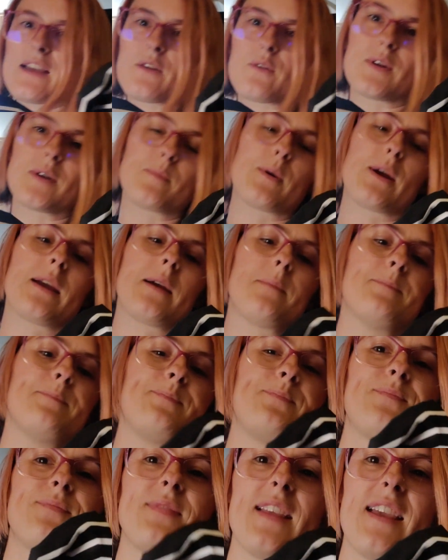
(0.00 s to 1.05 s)
I don't want to break them.
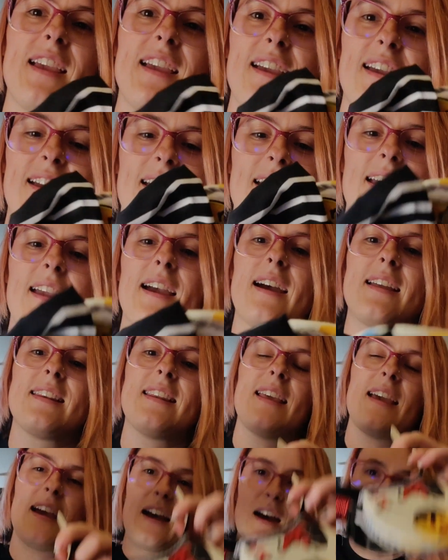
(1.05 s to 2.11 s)
And
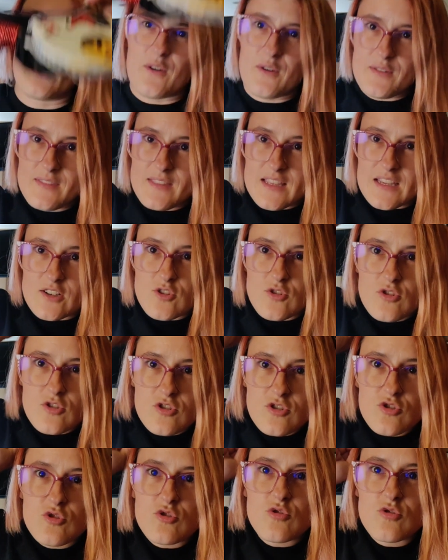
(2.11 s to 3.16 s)
now the
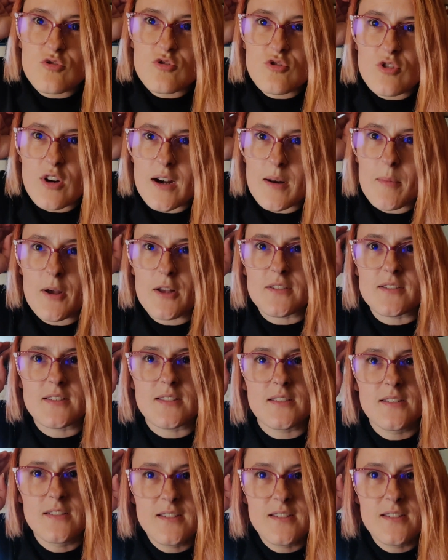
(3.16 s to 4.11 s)
Incredibles.